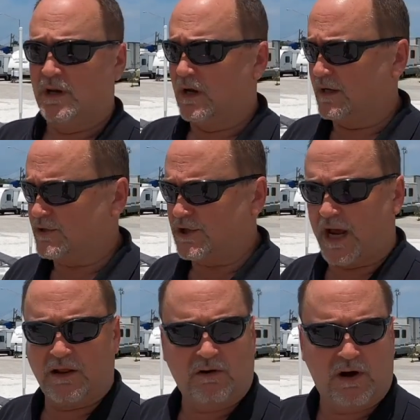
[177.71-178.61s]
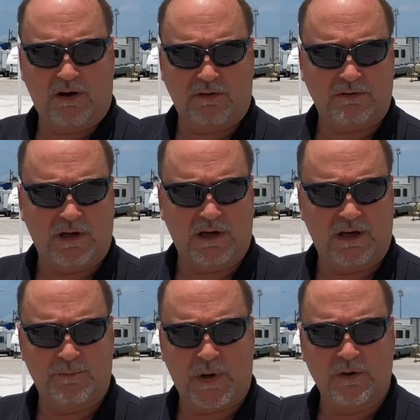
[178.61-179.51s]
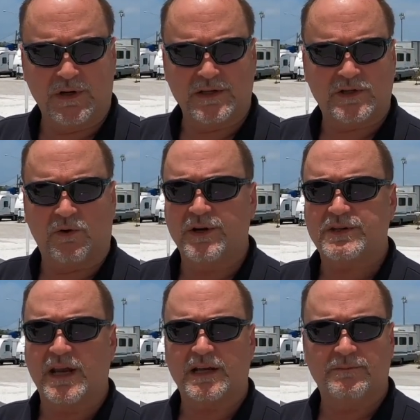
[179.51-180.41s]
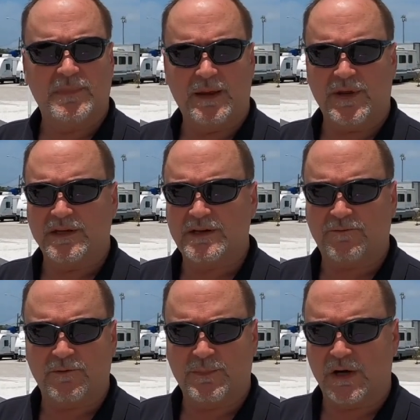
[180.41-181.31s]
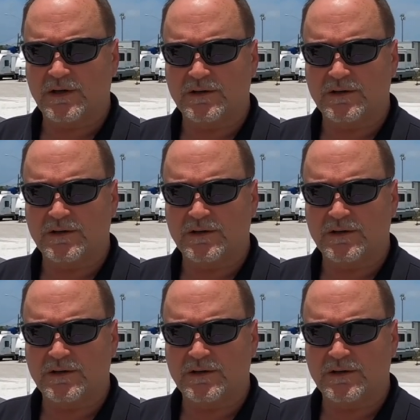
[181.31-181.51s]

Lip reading: A shallow hull boat is going to take maybe a different bunk